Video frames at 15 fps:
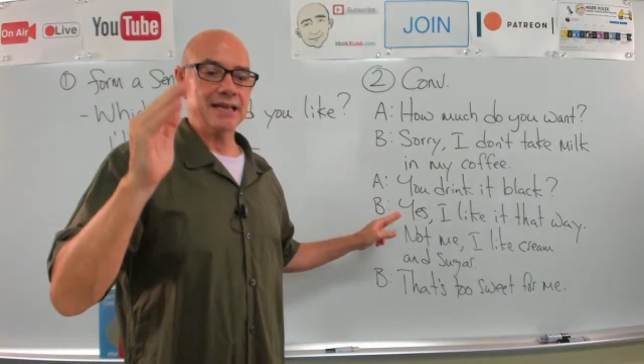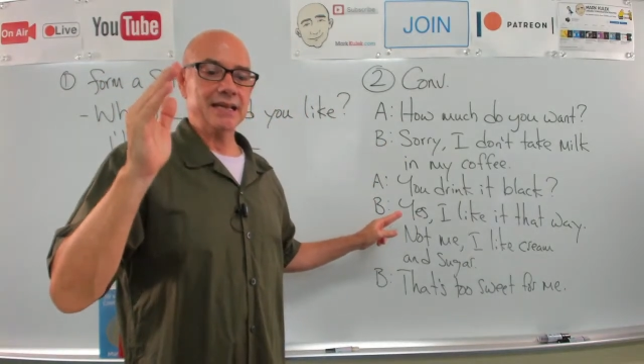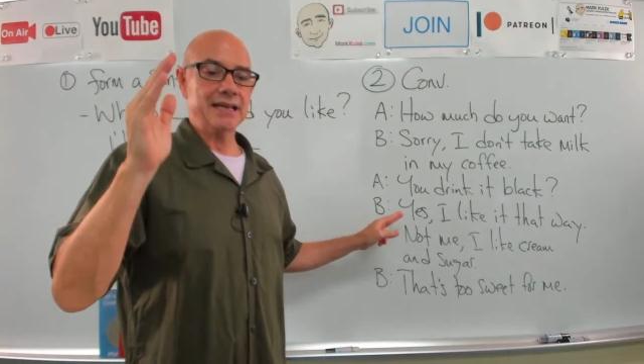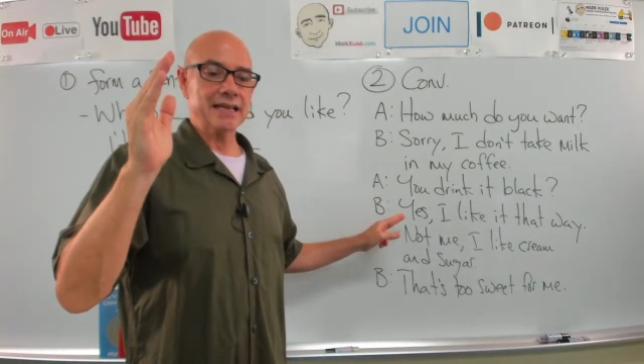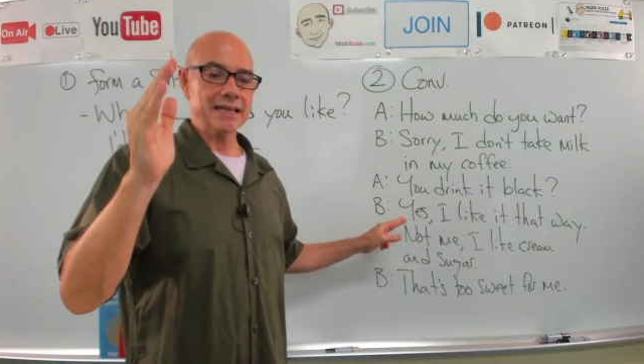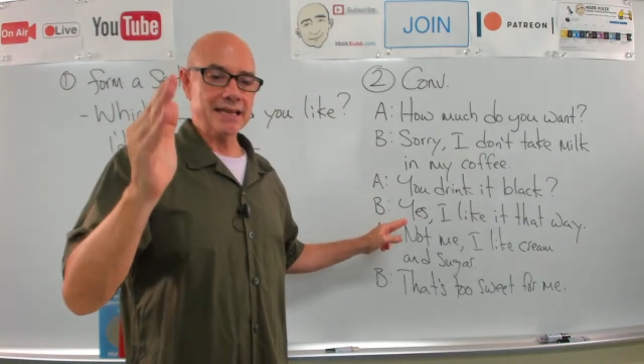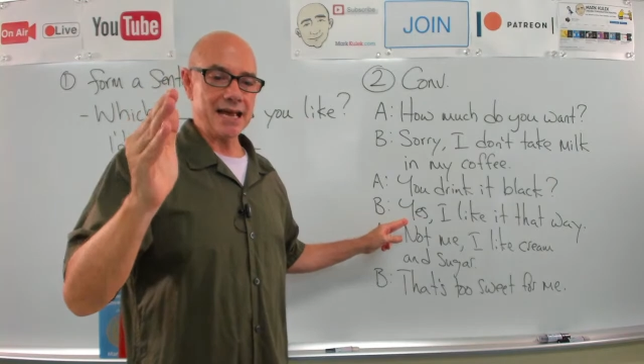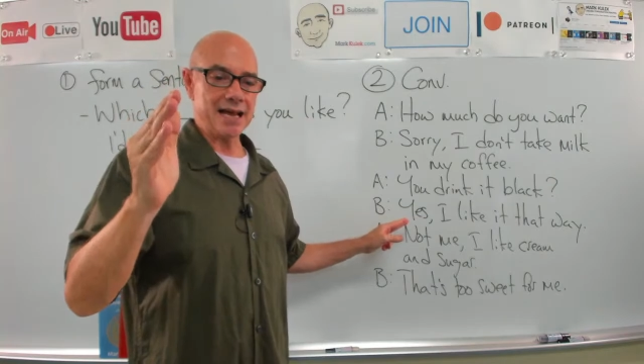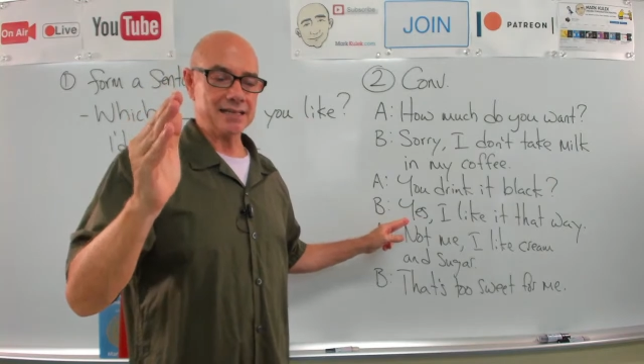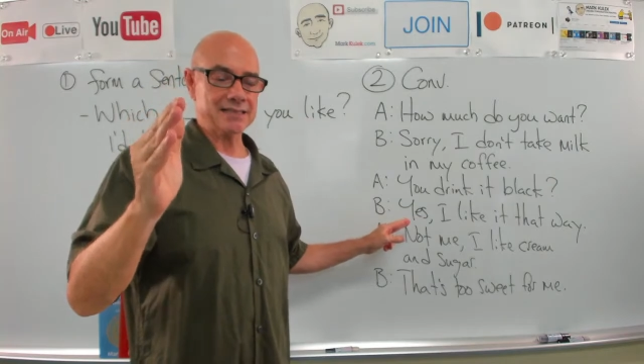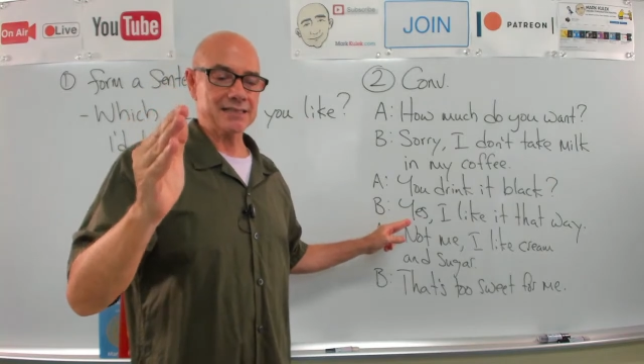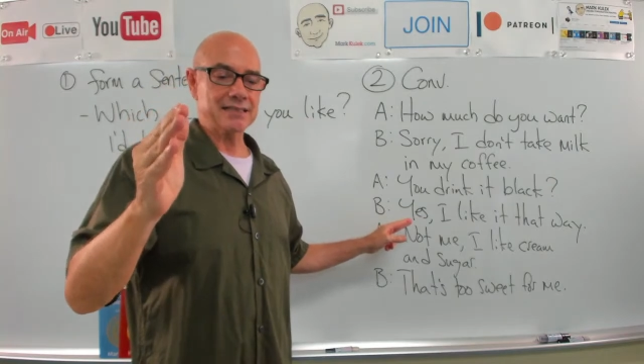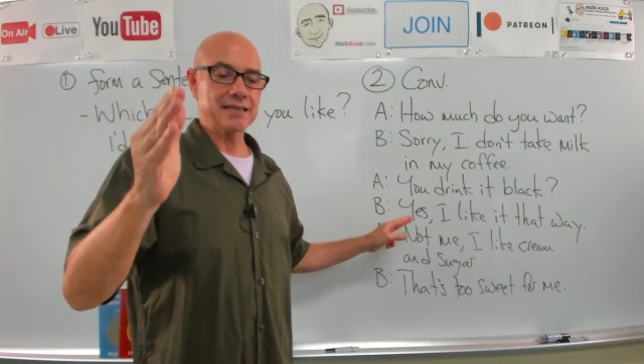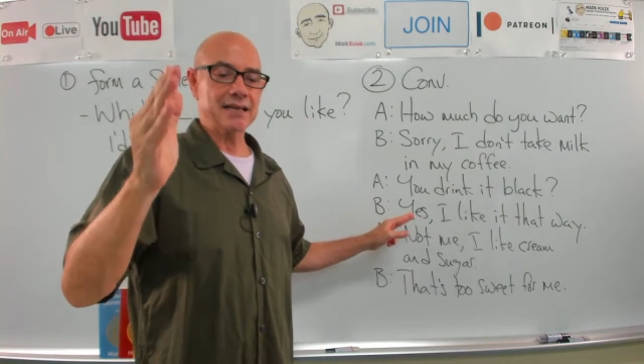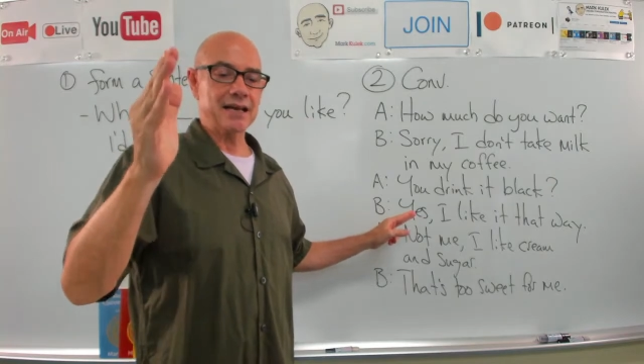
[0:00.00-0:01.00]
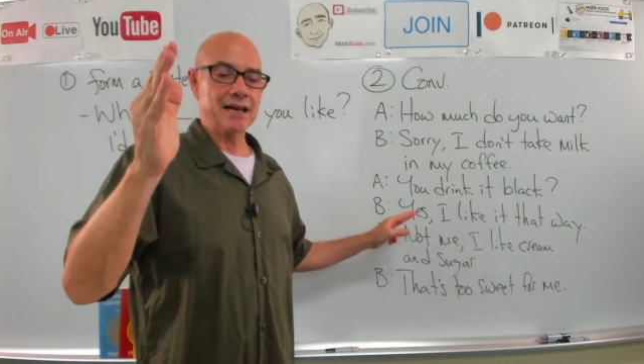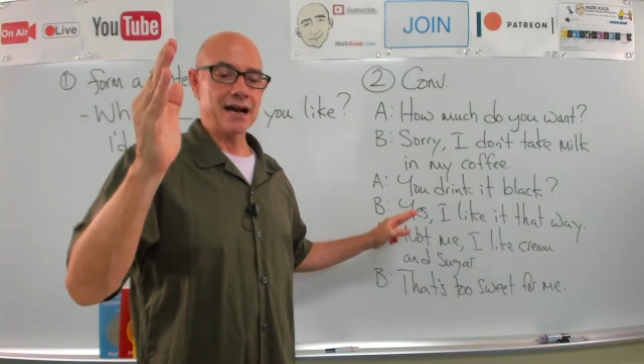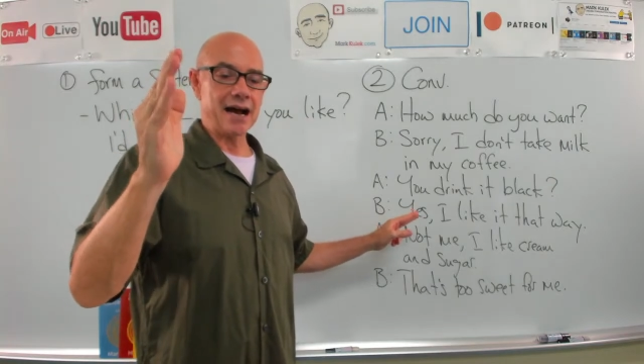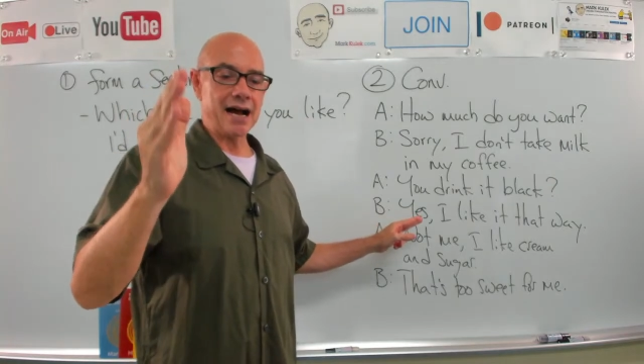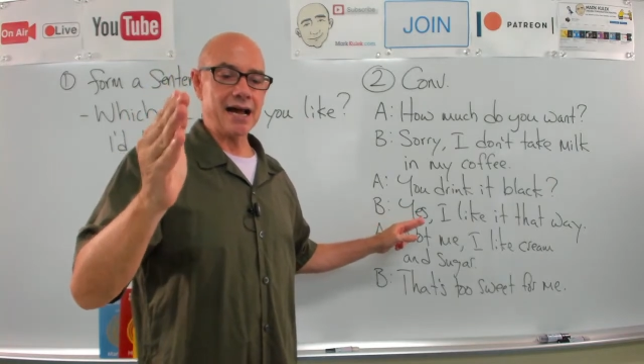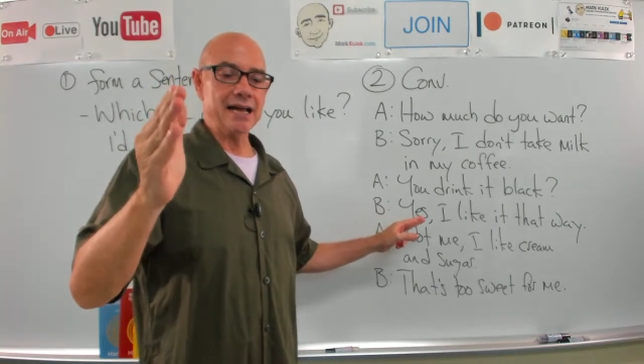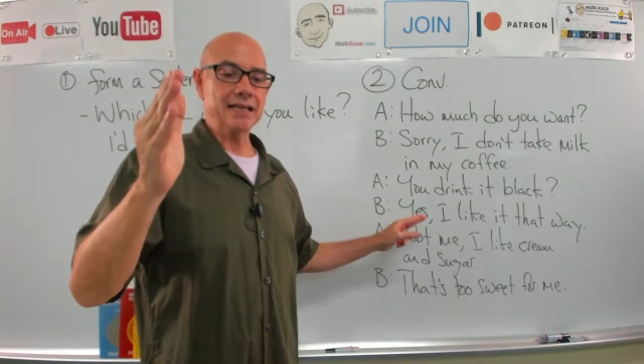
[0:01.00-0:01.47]
Yes,
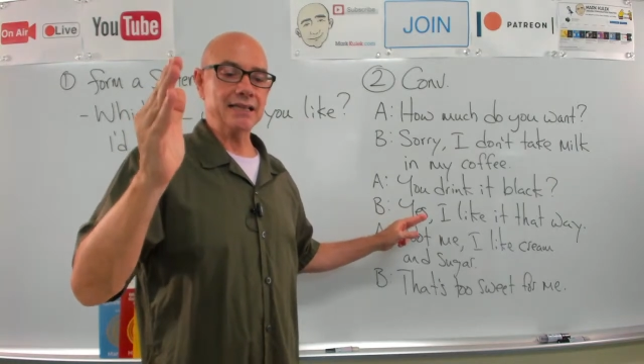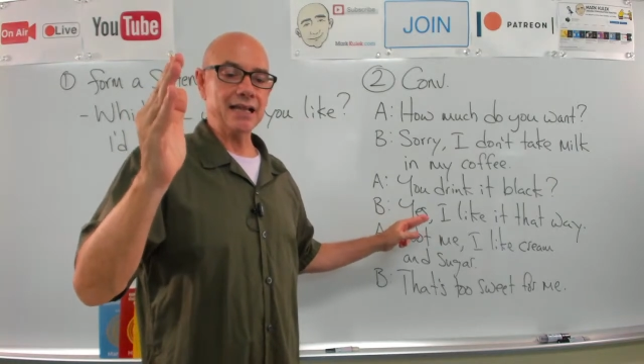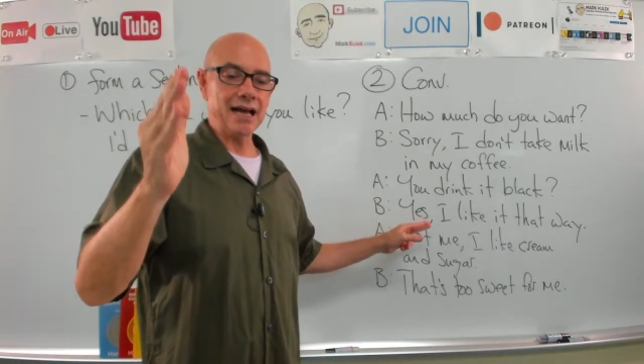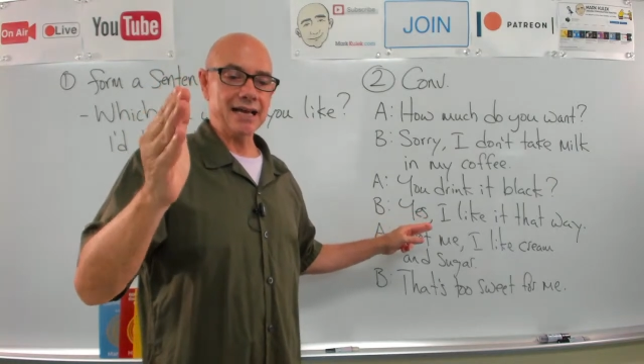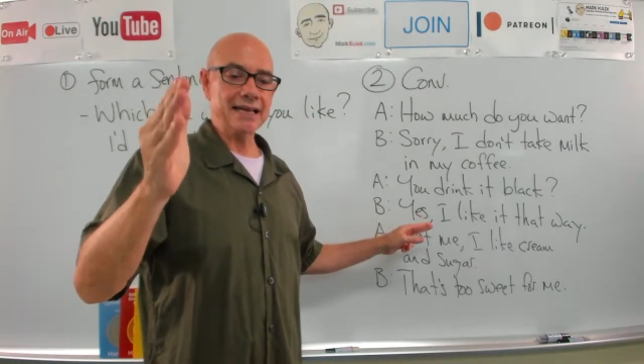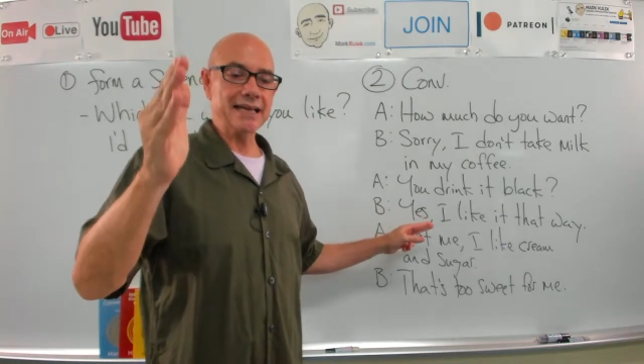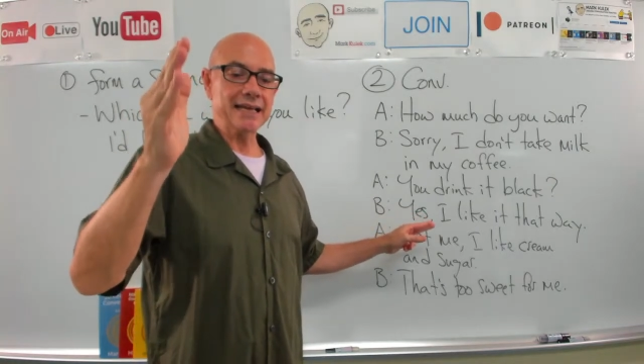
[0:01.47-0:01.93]
I like